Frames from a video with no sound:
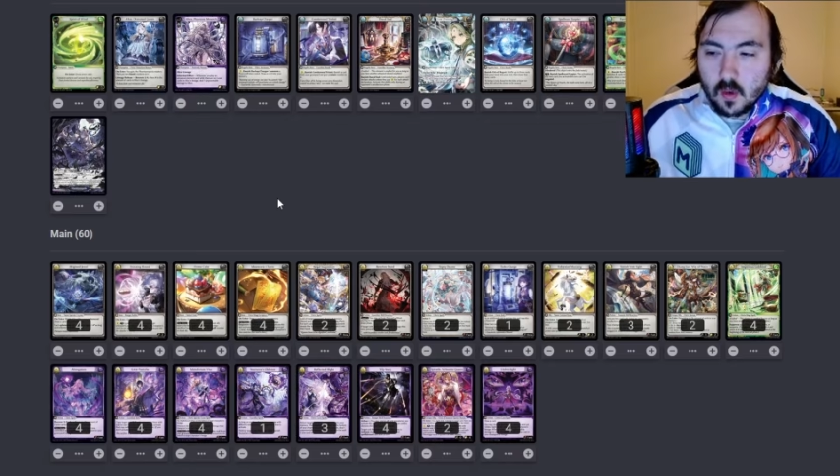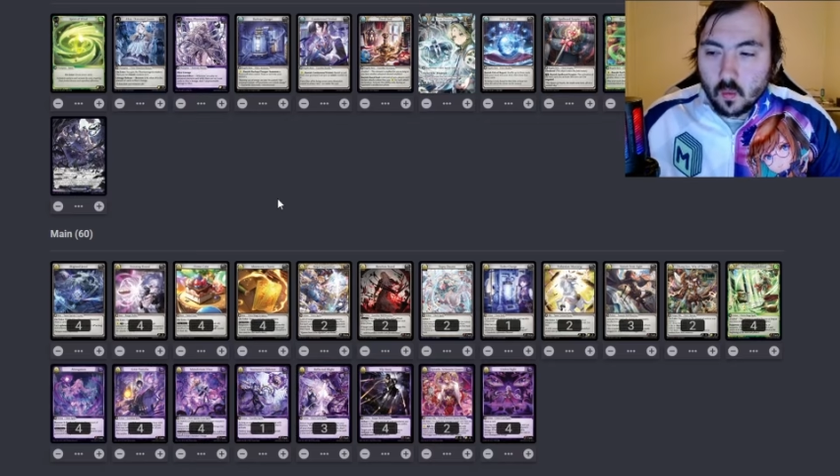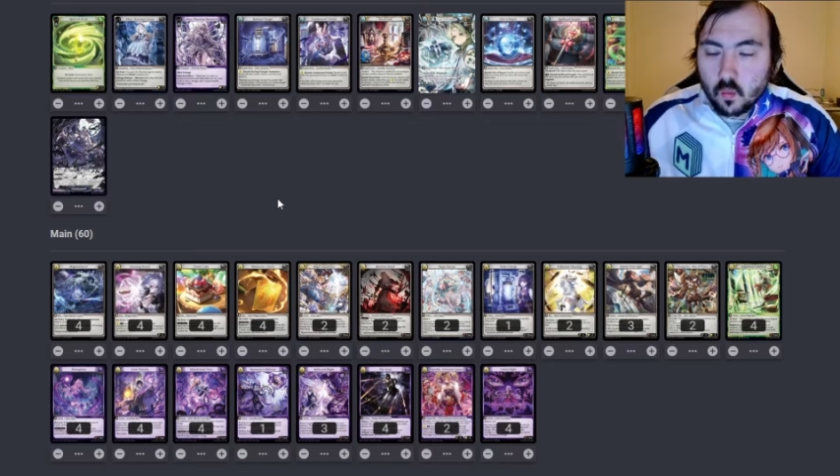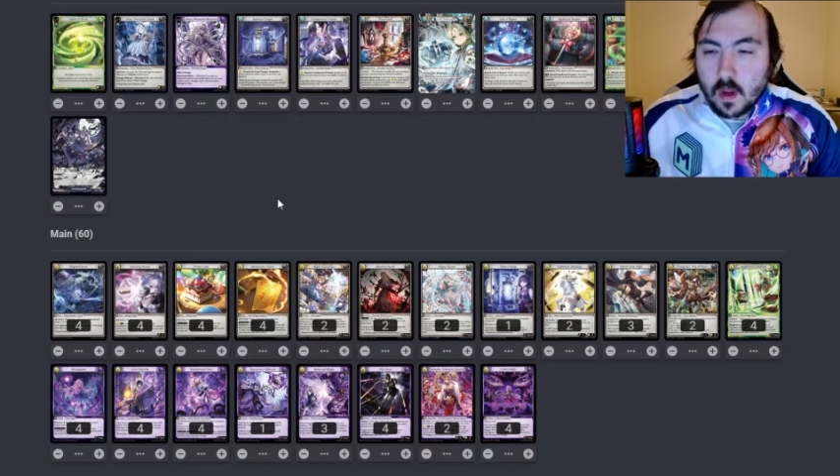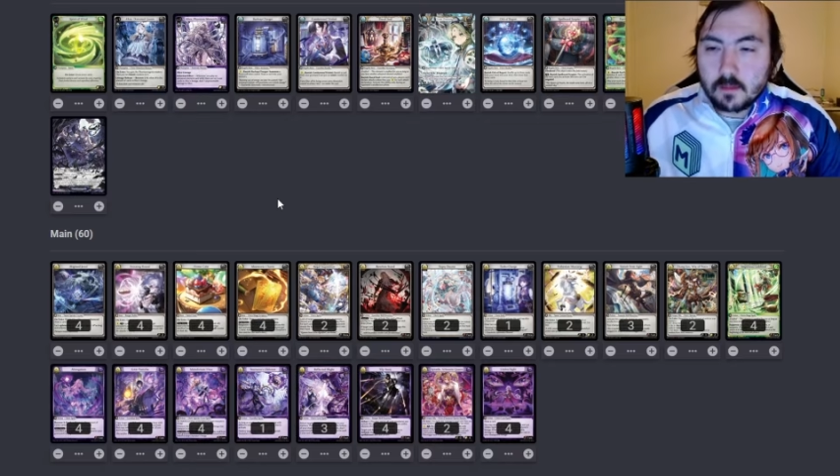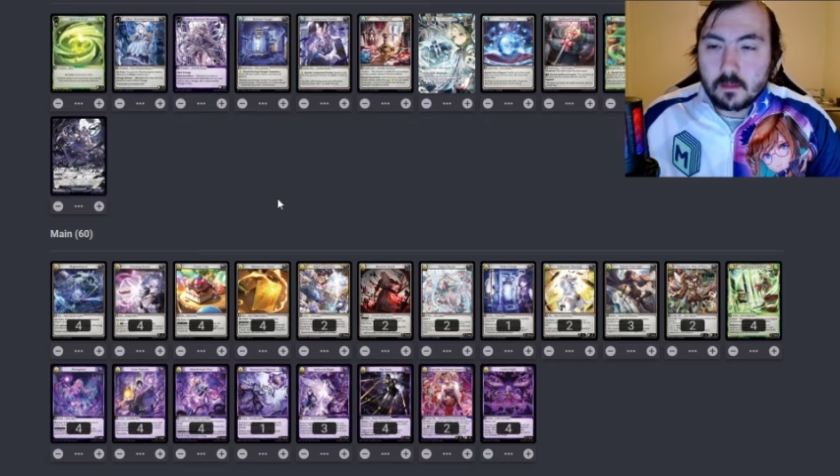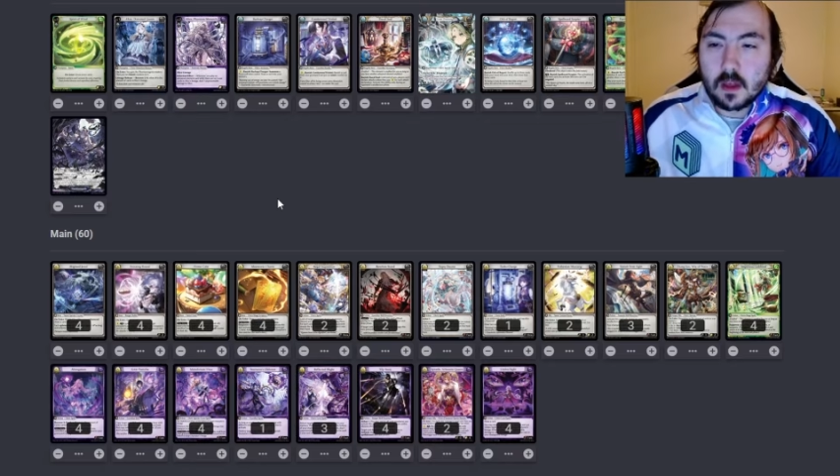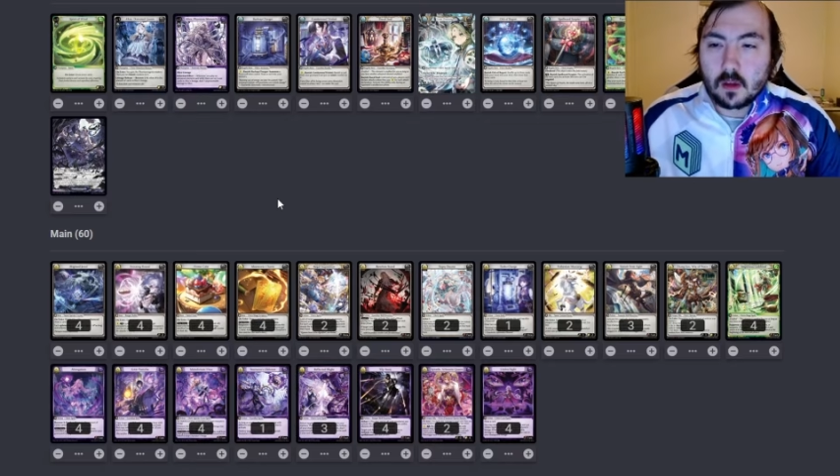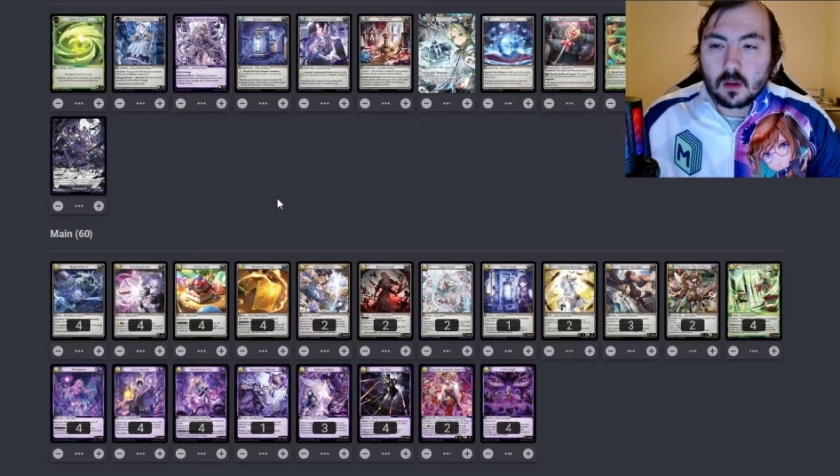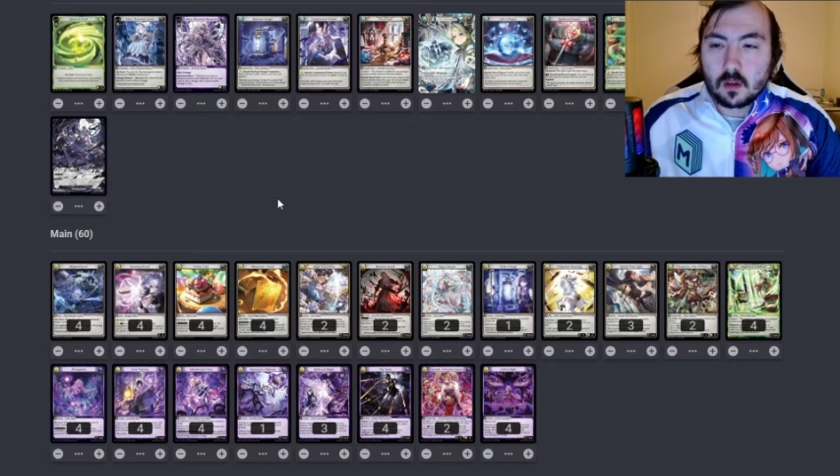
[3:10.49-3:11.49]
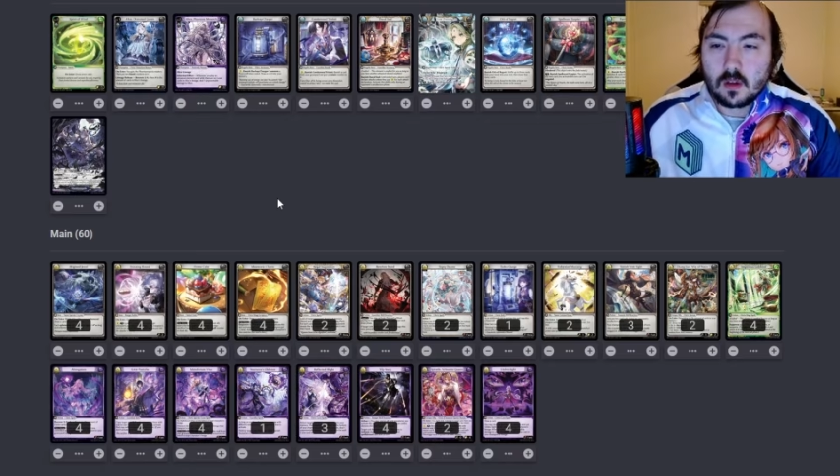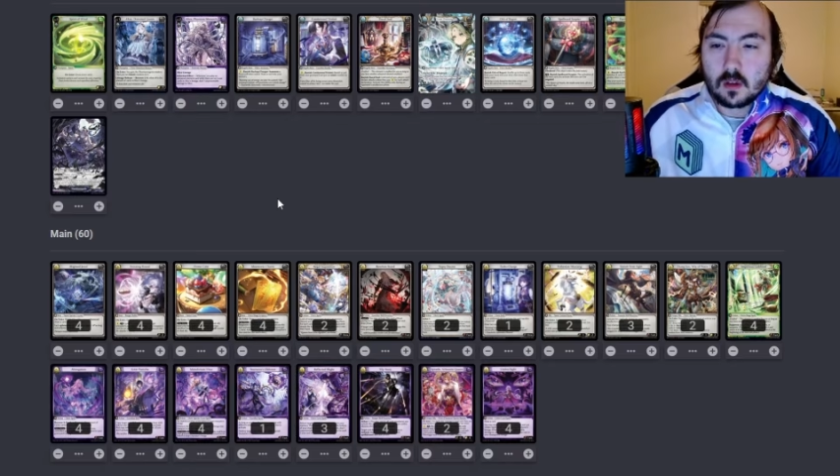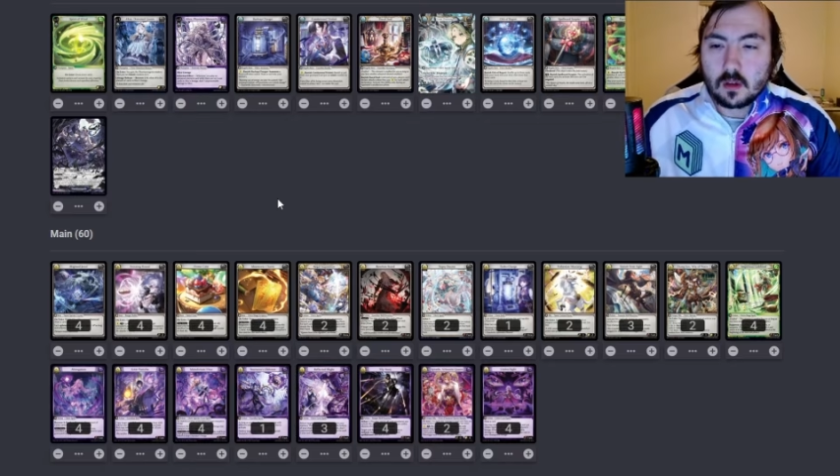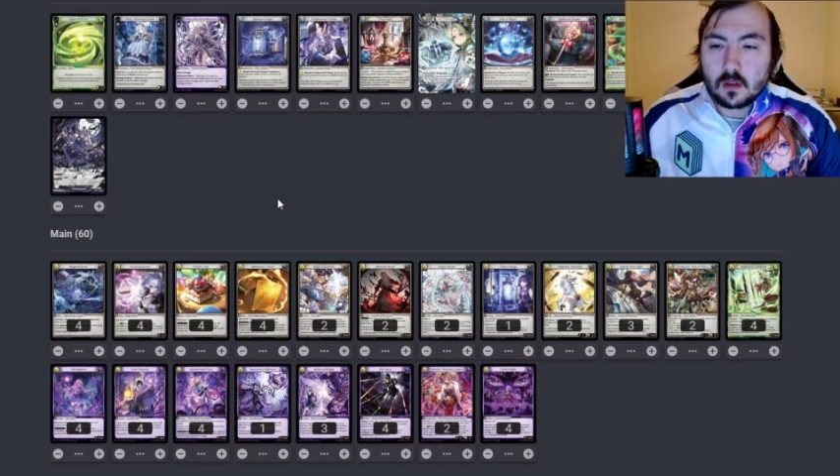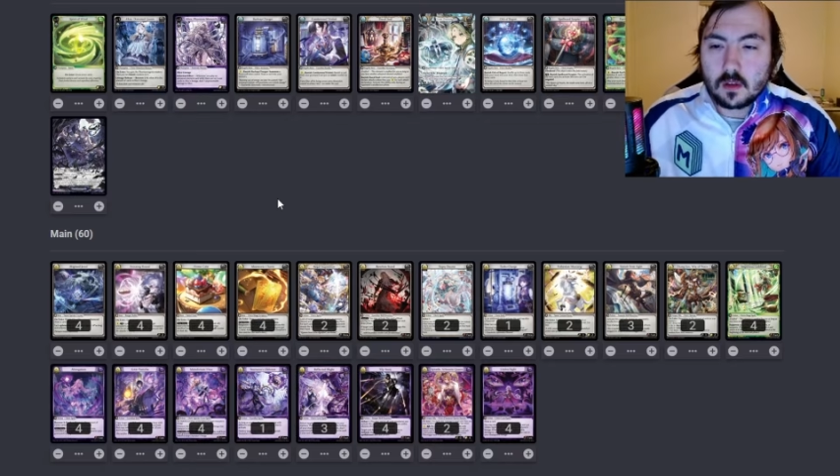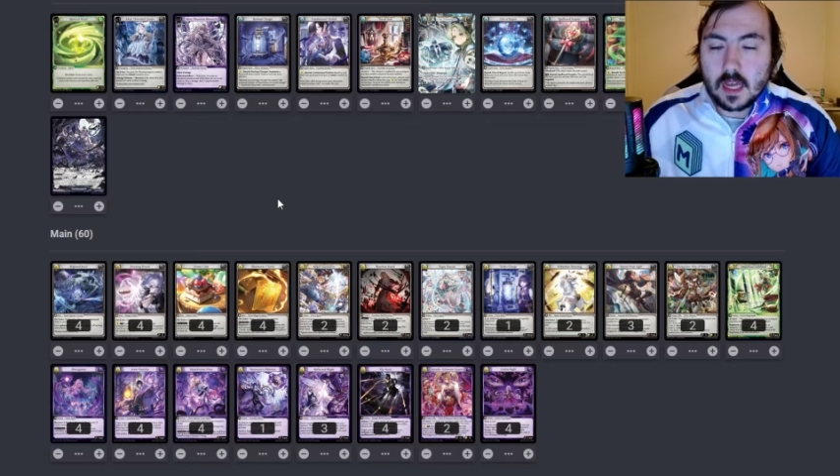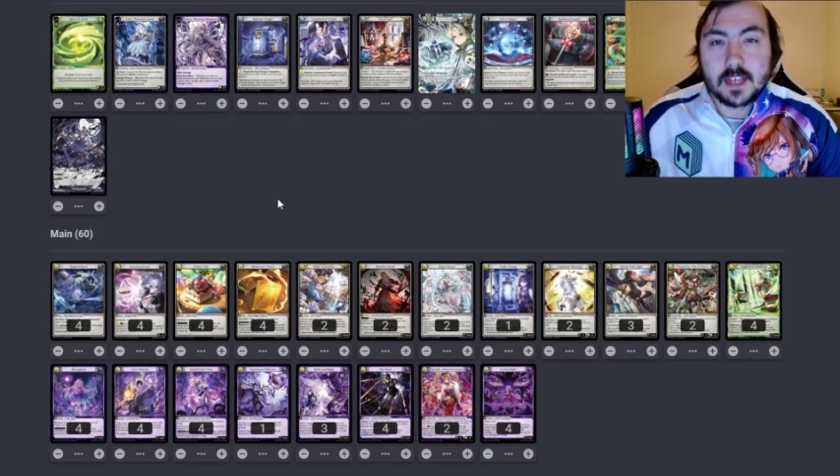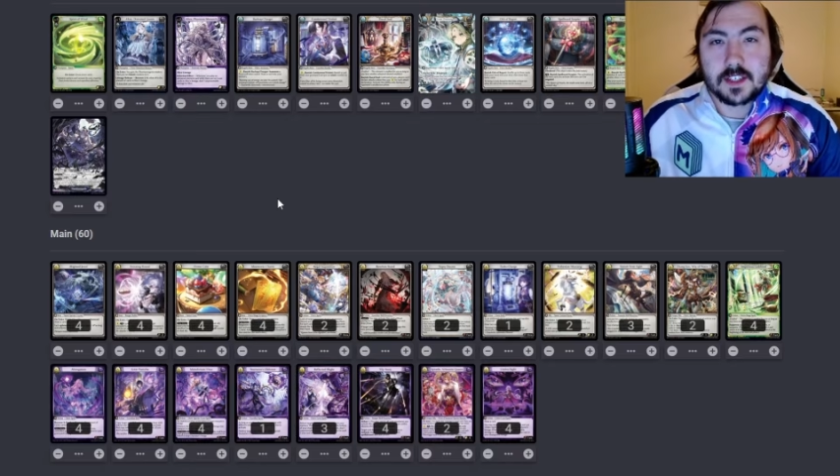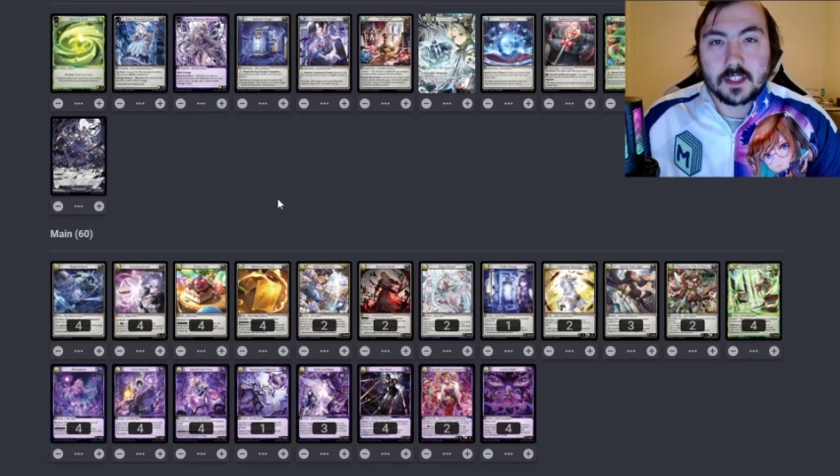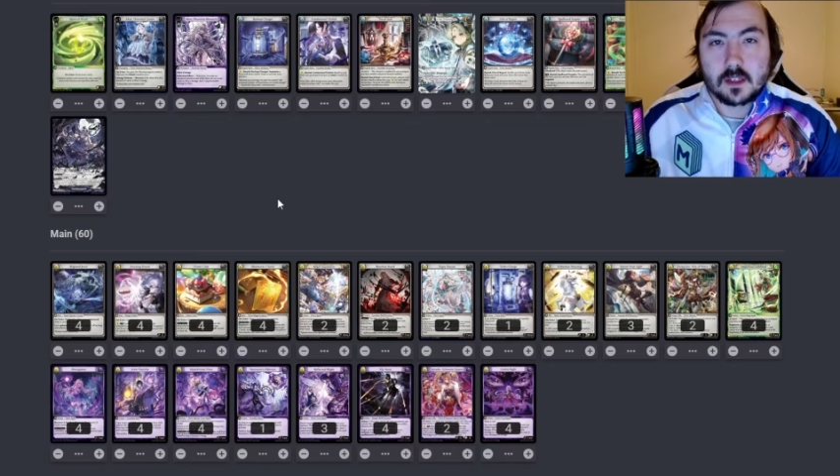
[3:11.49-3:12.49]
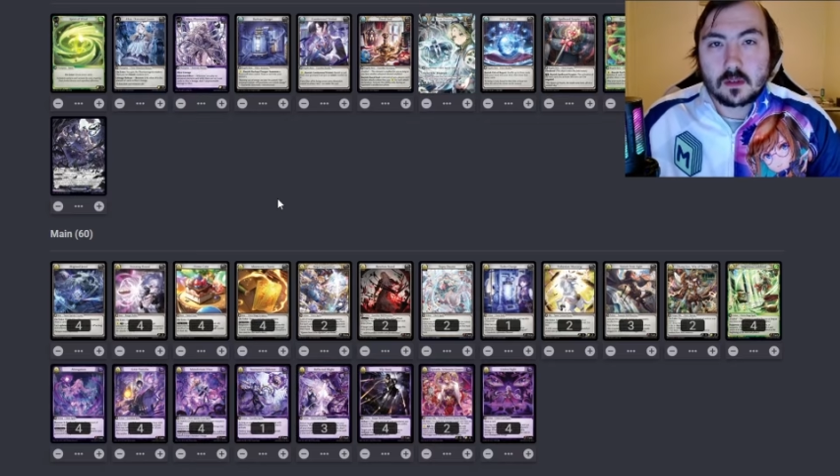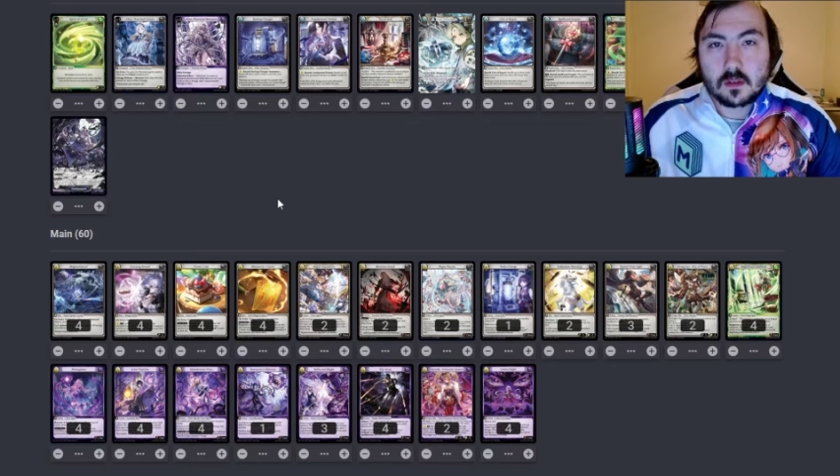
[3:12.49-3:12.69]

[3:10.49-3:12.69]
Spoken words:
Windmill Asen.